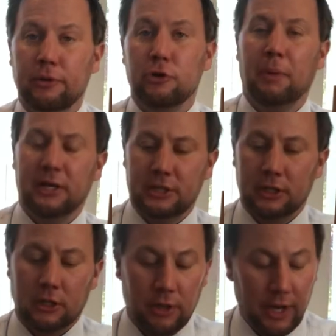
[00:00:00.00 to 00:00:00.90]
A new patient
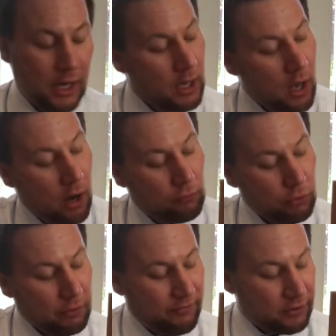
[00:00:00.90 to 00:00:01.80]
in the clinic.
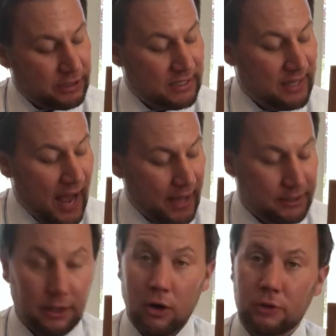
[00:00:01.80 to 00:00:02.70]
Rule for
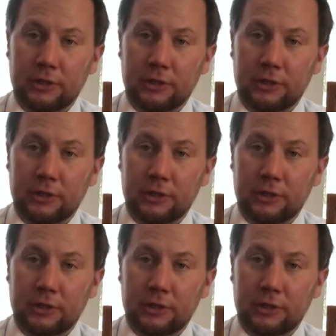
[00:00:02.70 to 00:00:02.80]
stats goes,